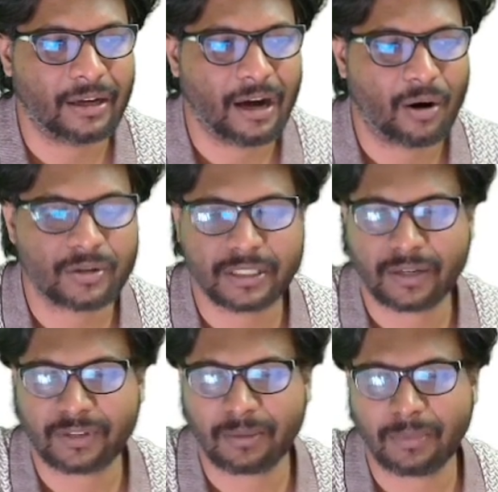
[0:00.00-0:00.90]
outside of
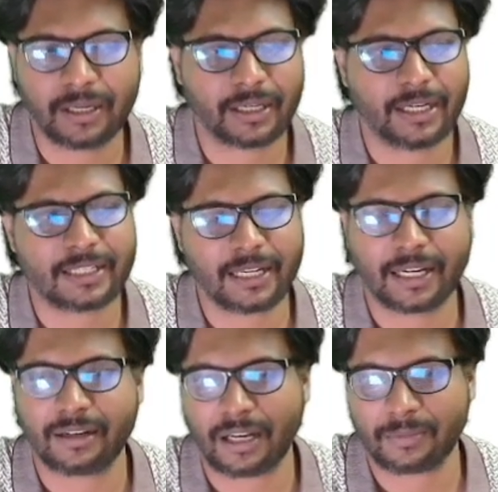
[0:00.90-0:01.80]
the element. It's like a
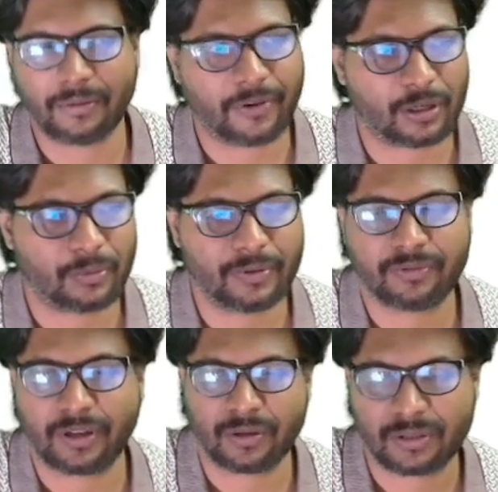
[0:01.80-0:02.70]
normal for loop which we
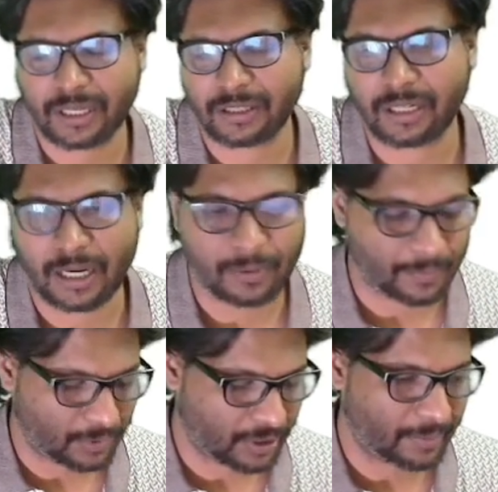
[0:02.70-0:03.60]
are using in the normal
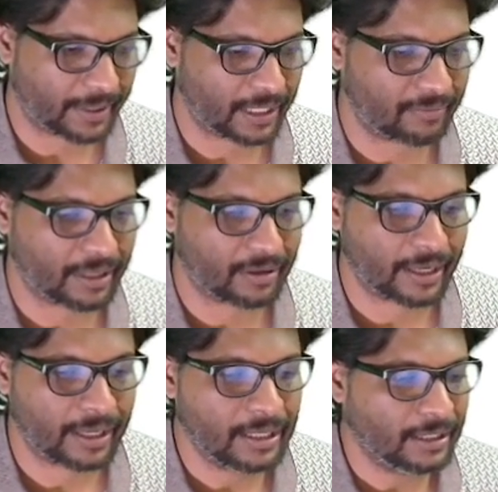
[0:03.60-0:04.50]
programmatical way. Okay,
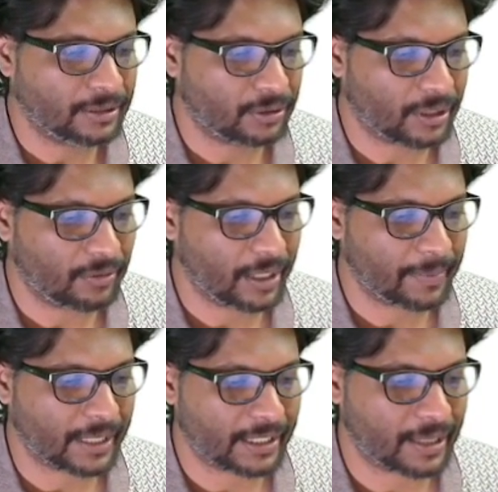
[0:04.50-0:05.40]
so now let me
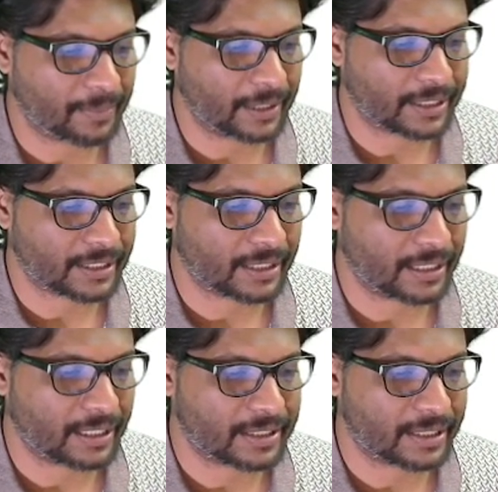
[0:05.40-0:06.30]
run the application and
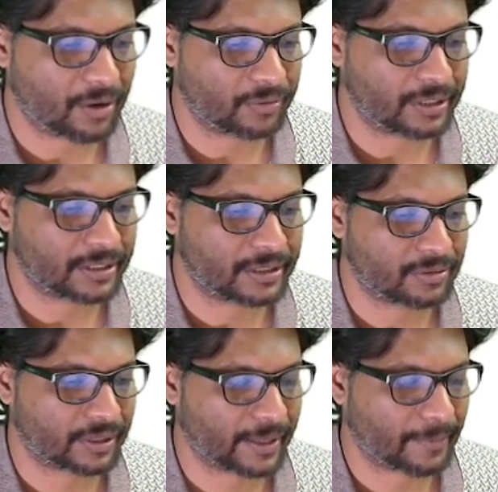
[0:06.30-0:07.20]
let's see how this is
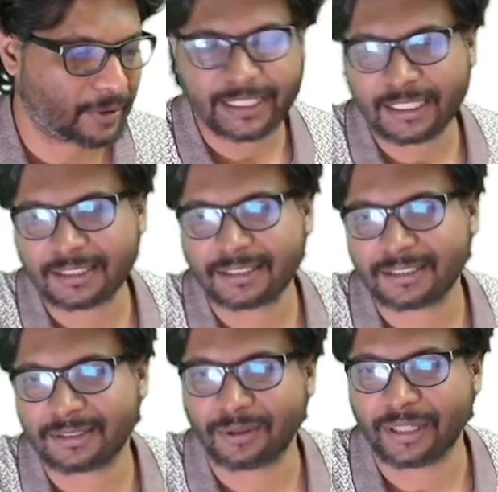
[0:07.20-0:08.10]
working. Okay, it's
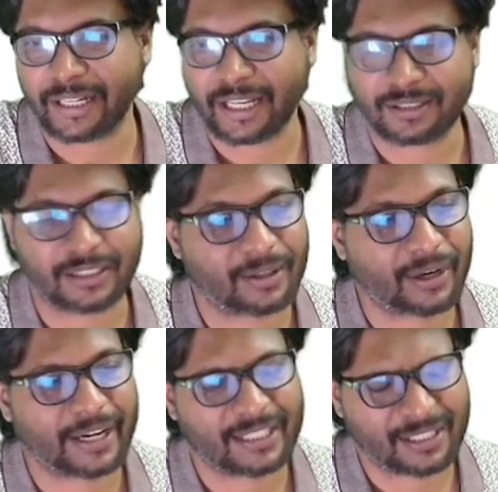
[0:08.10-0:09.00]
no need actually. Okay,
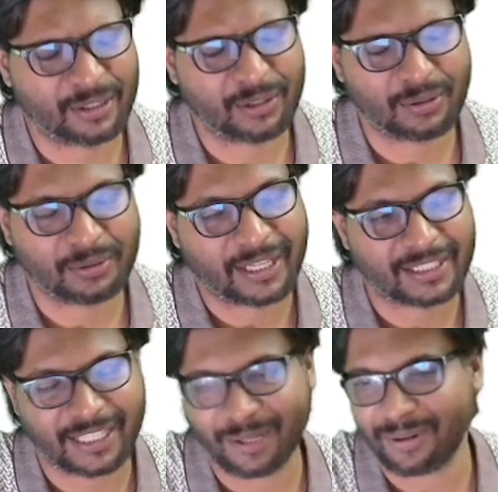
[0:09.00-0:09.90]
it's a new,
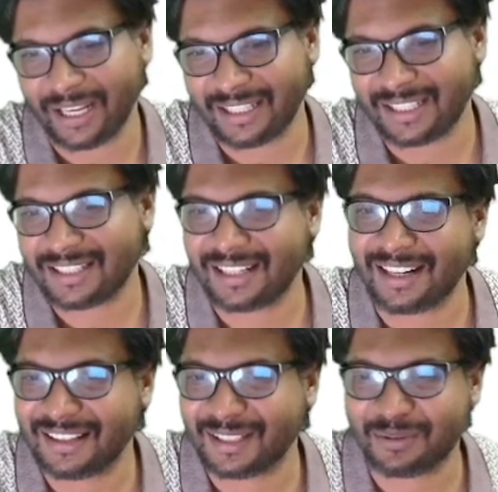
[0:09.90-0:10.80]
yesterday only I just learned
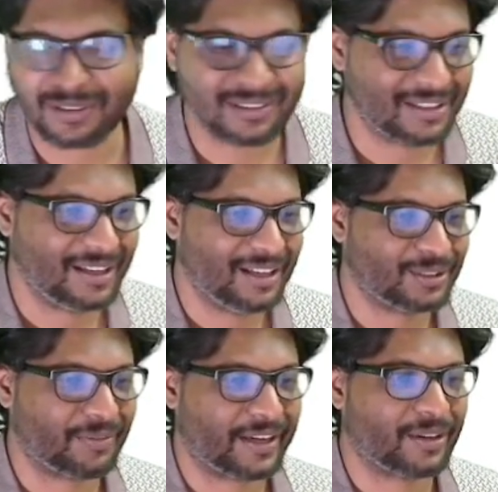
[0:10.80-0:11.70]
this one. So
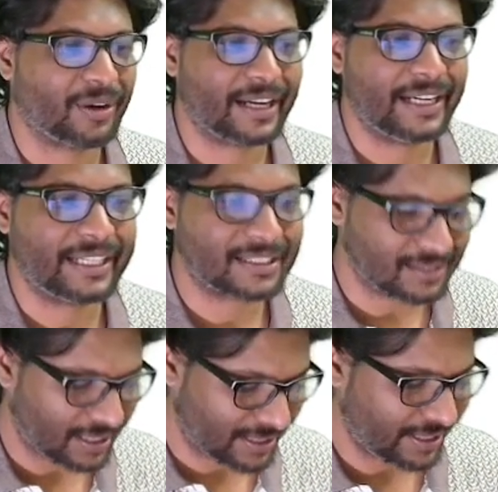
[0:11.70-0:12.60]
fine. Okay, let is
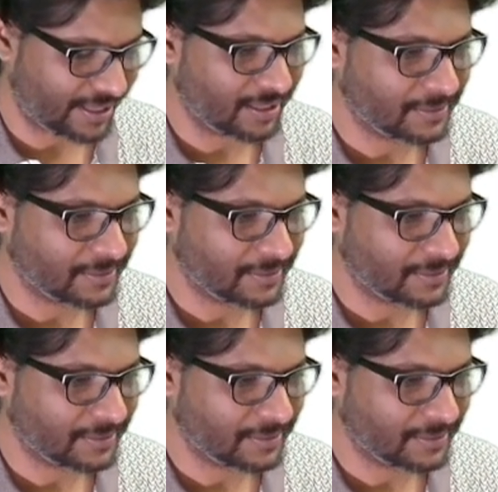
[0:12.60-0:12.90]
not needed.